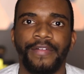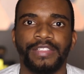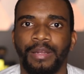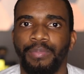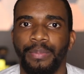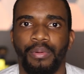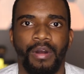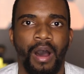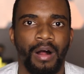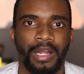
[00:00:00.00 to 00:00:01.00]
I've seen people
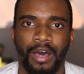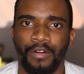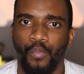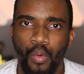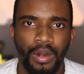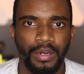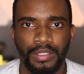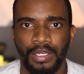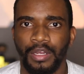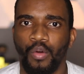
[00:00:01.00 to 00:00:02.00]
call out of
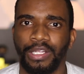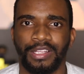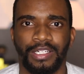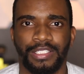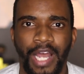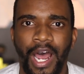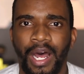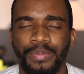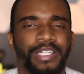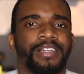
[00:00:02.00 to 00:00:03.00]
work, quit their
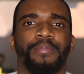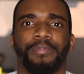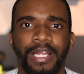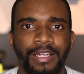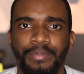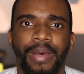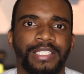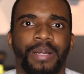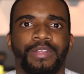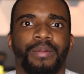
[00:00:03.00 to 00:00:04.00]
jobs, and completely
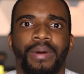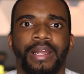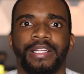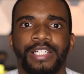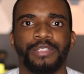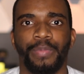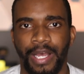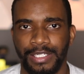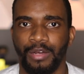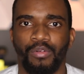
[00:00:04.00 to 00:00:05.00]
mess up their money just
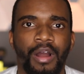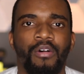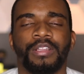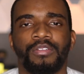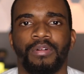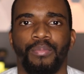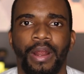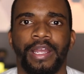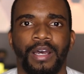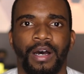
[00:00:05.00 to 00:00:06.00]
because they were going through a
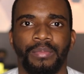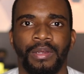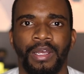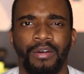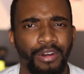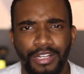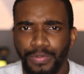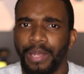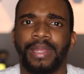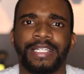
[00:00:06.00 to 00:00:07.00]
breakup. What do you
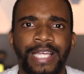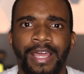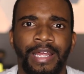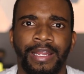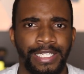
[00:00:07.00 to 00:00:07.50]
expect me to say to that?